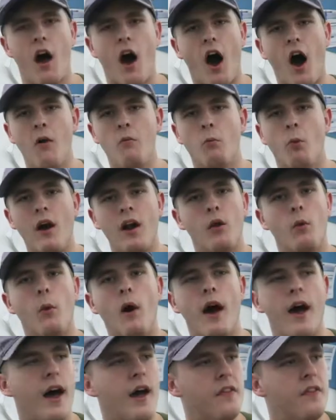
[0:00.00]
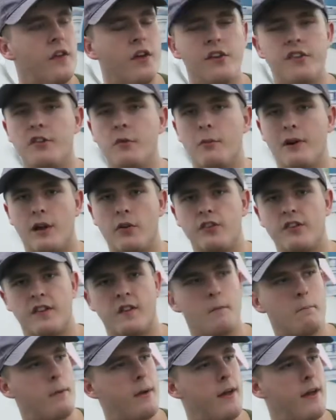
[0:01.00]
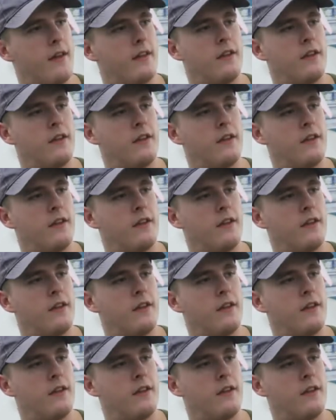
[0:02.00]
I'm well aware that someone else in the,